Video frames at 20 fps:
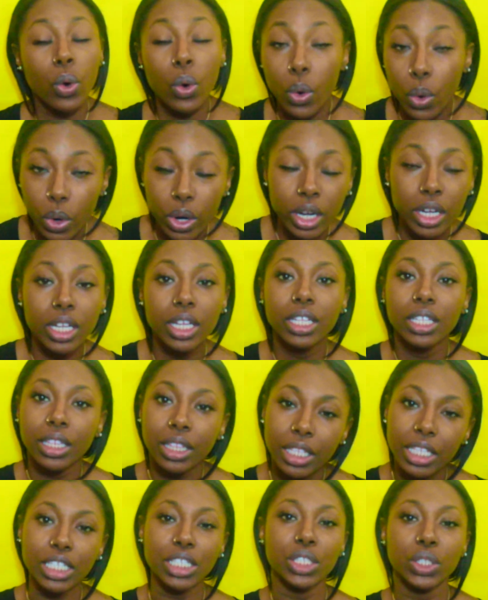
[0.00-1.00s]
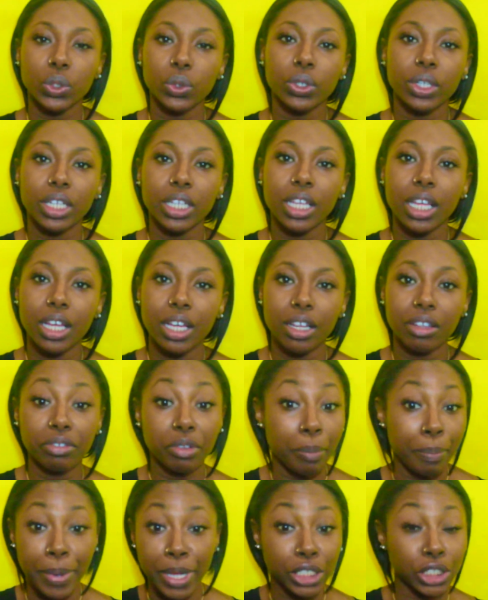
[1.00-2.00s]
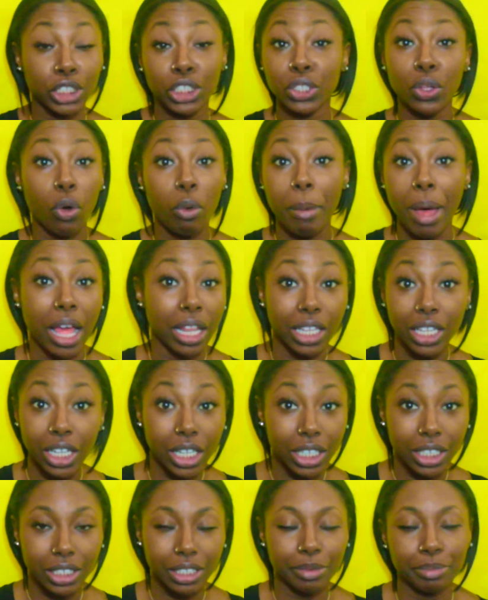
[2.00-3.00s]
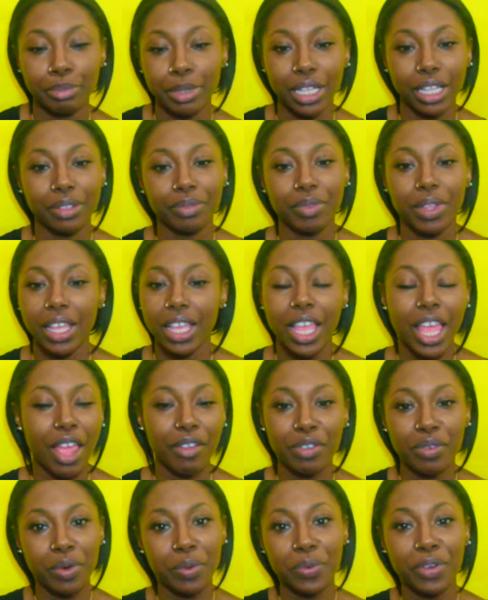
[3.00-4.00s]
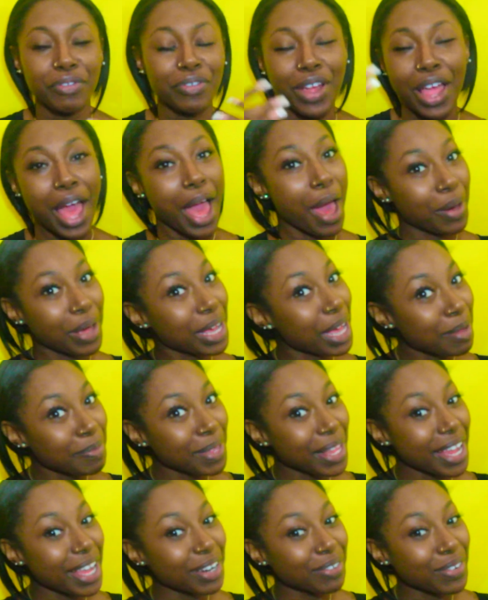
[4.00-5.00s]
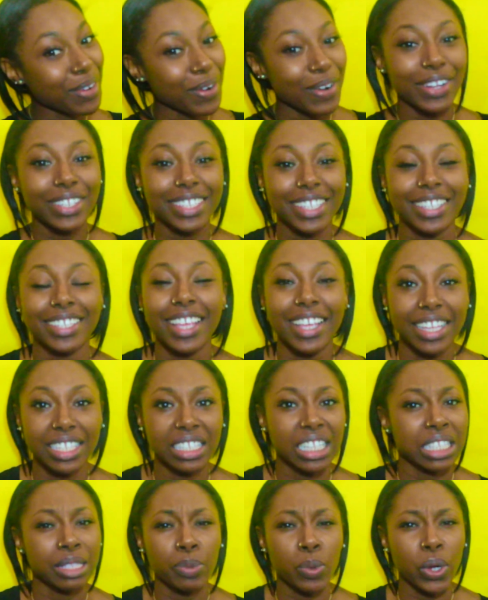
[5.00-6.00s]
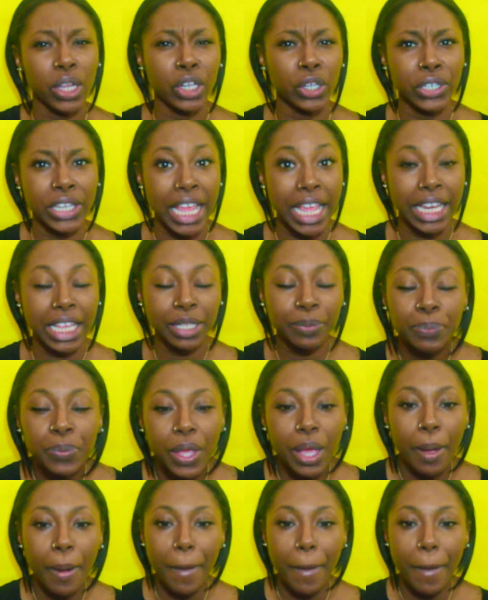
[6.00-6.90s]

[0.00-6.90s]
or this story of bitch stole my look. But everyone went for how I got played, of course, because I guess that's more entertaining.